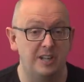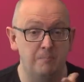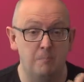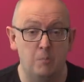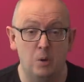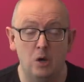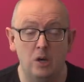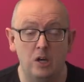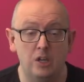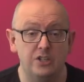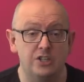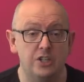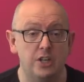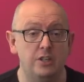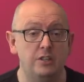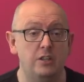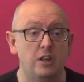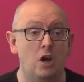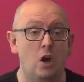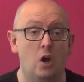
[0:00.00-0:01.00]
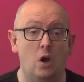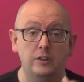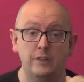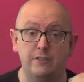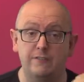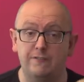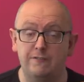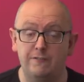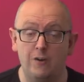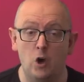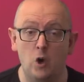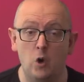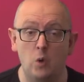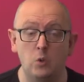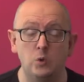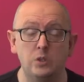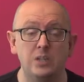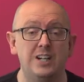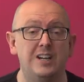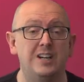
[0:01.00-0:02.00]
in person, on the
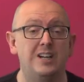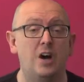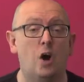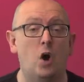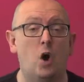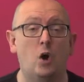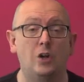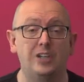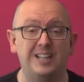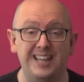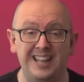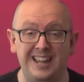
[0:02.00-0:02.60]
phone, on